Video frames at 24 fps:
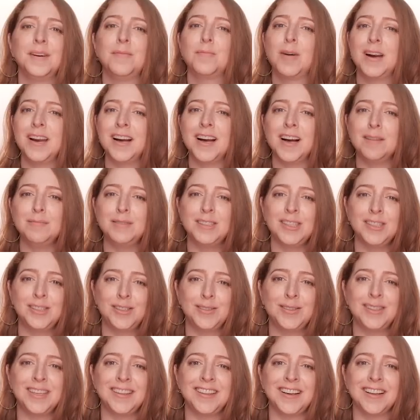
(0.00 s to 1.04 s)
When it comes to
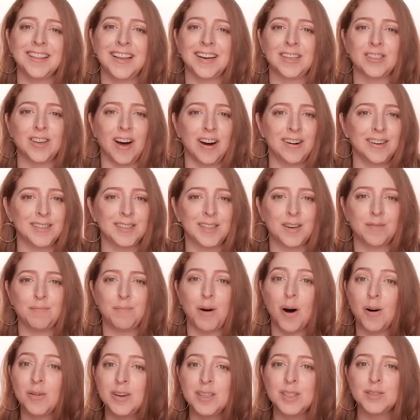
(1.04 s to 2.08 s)
choosing the electronics
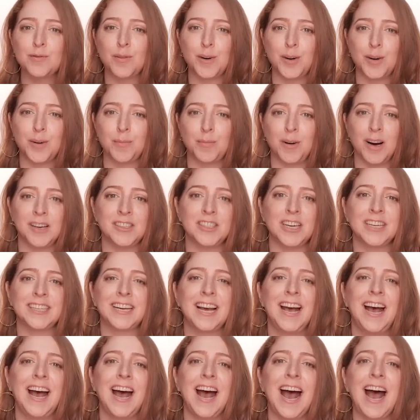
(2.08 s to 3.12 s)
components for your
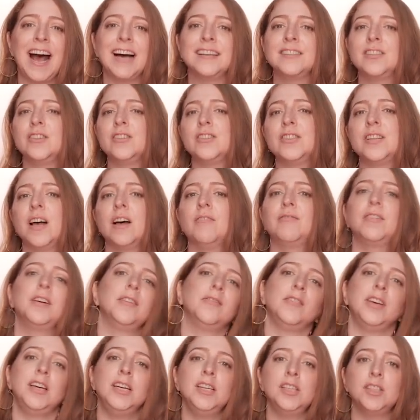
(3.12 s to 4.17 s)
project, ask yourself
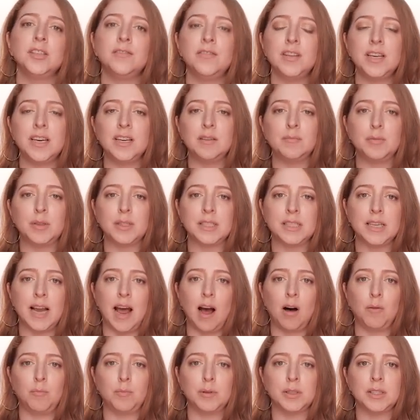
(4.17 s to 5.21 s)
if each of the inputs and
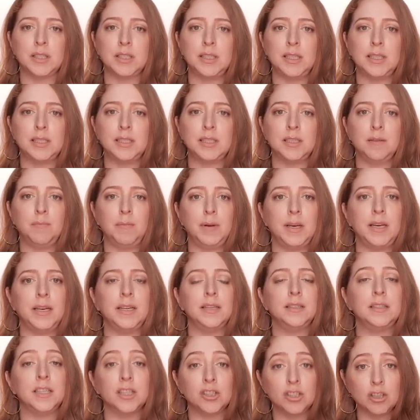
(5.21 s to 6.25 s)
outputs needs to
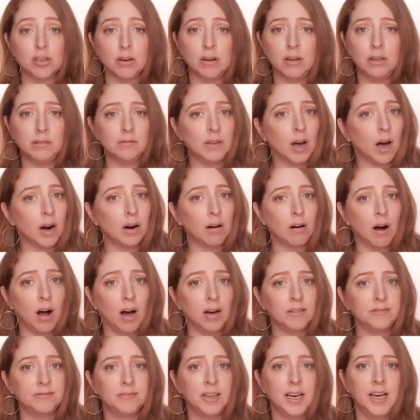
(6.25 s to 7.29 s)
be digital, on or
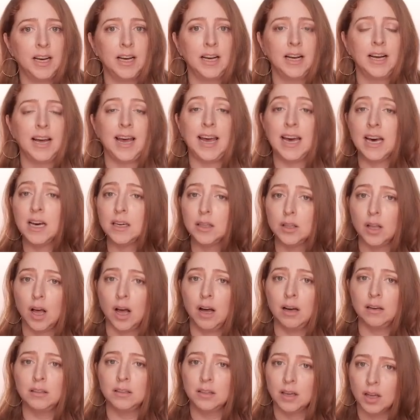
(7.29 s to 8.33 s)
off,
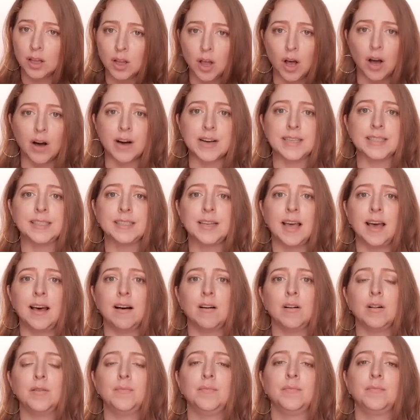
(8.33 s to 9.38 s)
analog, along a
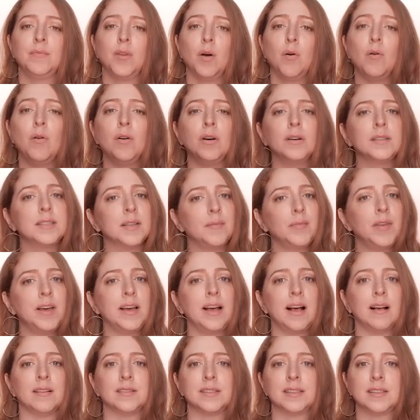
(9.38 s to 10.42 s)
scale, or
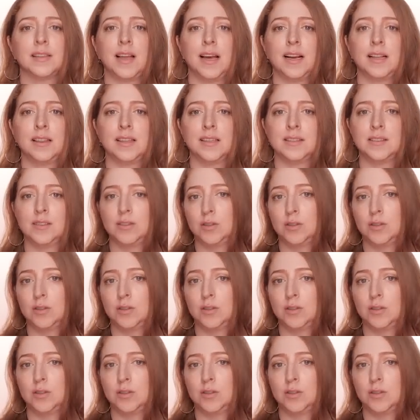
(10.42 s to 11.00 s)
something else like this